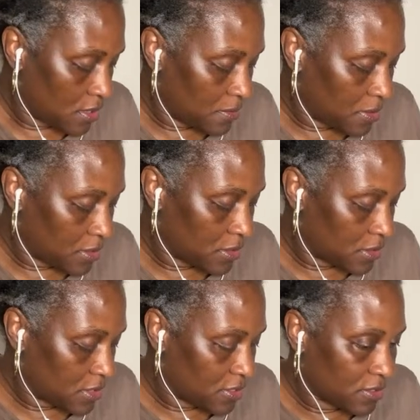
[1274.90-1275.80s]
Put a little
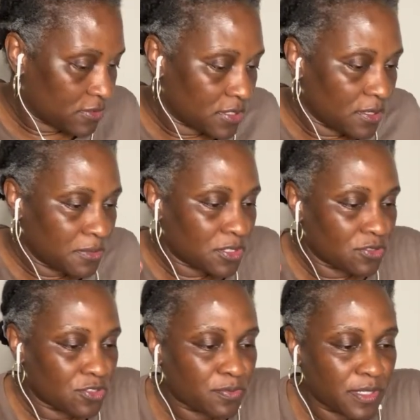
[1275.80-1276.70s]
dirt on top. I'm just gonna
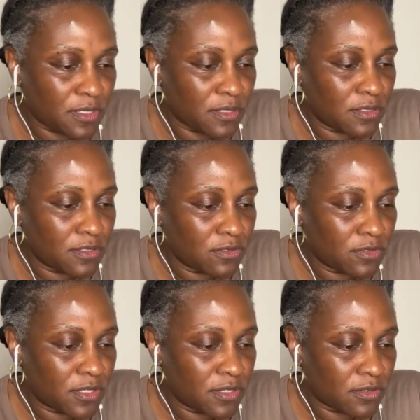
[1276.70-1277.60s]
sprinkle a little
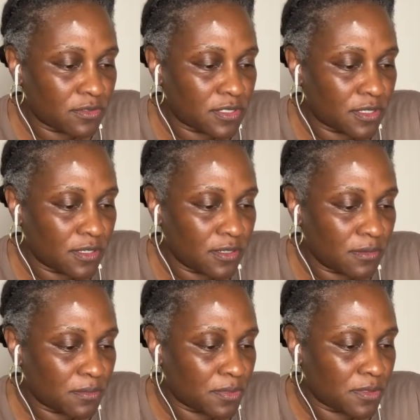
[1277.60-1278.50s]
dirt on
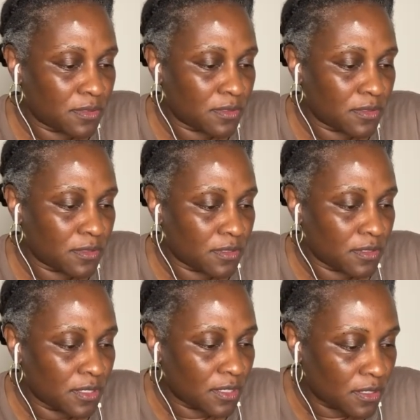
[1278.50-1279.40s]
top,
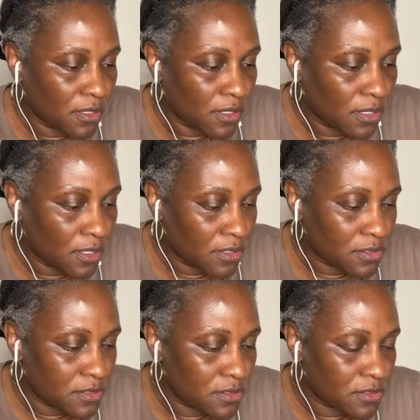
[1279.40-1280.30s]
not a
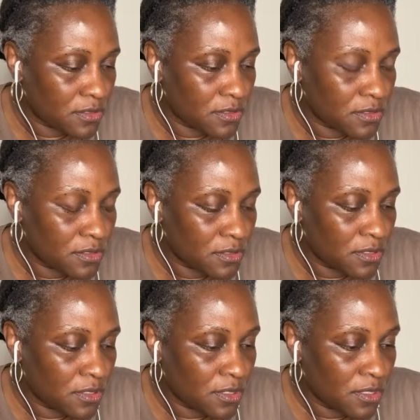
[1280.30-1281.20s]
lot.
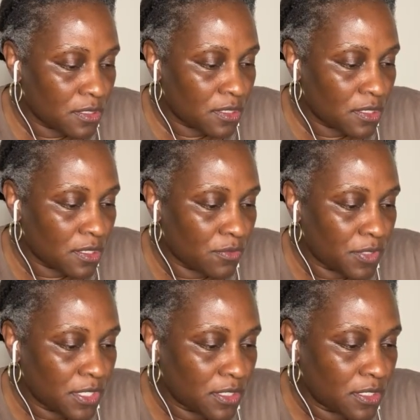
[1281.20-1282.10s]
And we
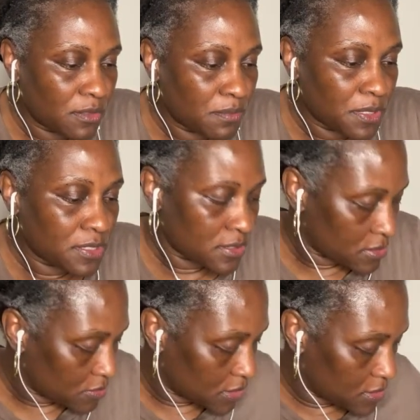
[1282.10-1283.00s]
are in business
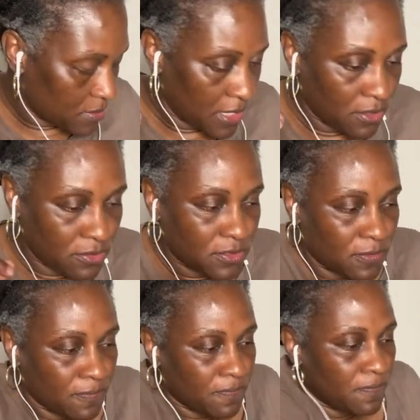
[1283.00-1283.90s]
with the tomatoes.
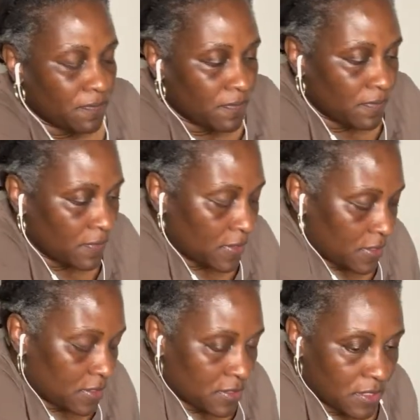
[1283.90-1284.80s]

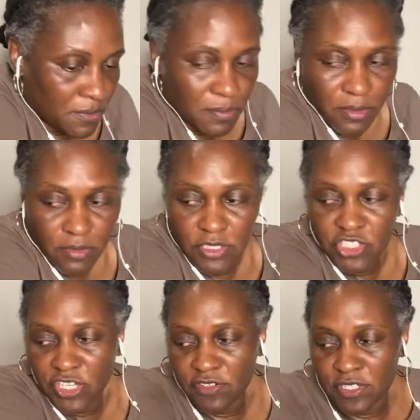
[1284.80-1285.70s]
I'm put them in
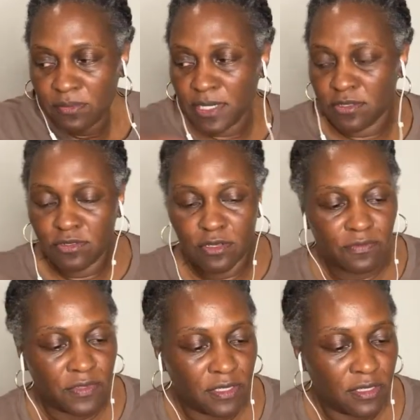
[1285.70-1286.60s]
cherry tomatoes so I don't
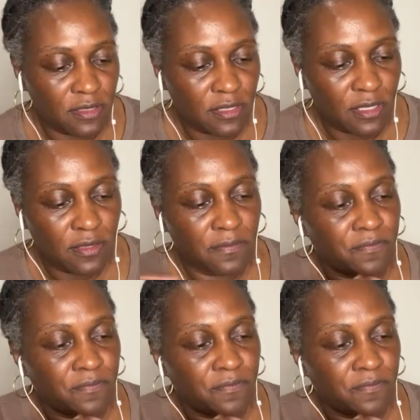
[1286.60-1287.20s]
forget that.